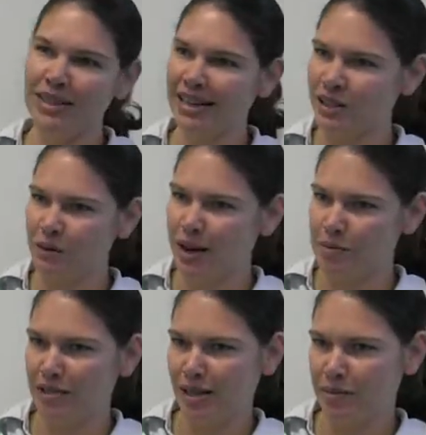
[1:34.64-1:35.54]
That's quite a
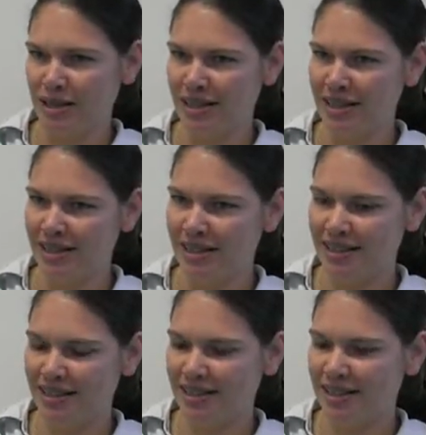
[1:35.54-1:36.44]
presumption.
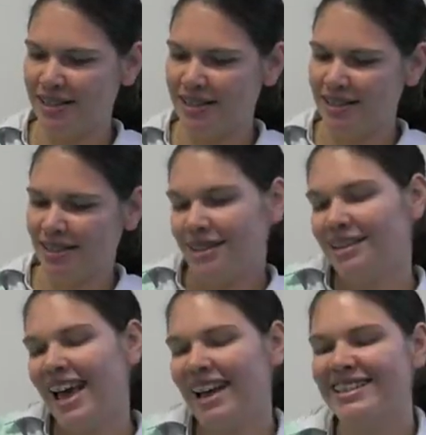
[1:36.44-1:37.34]

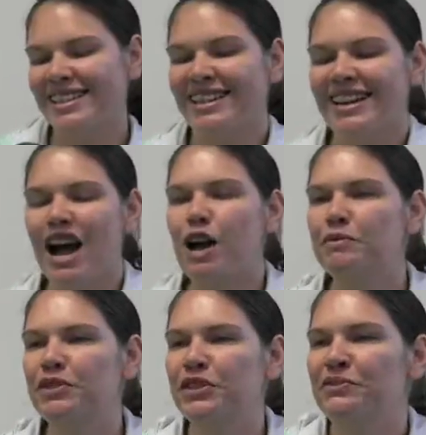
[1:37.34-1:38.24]
Actually, I
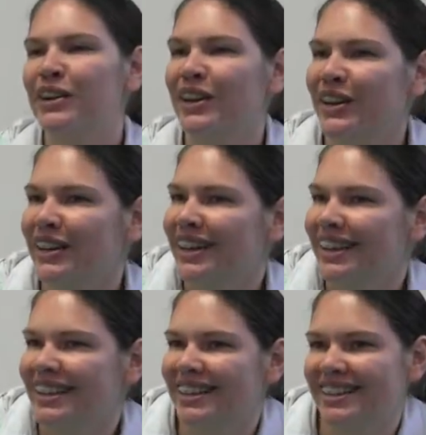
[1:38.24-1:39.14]
matured very
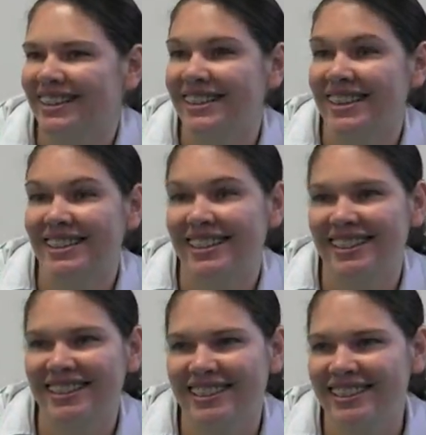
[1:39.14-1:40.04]
early,
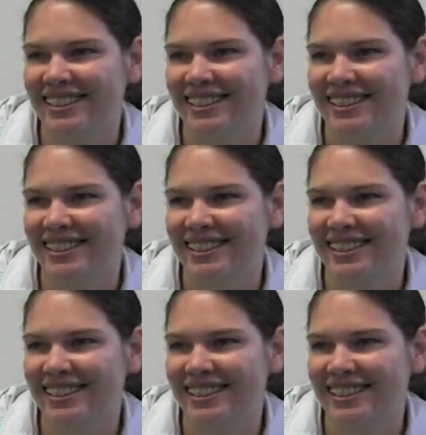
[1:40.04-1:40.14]
sexually.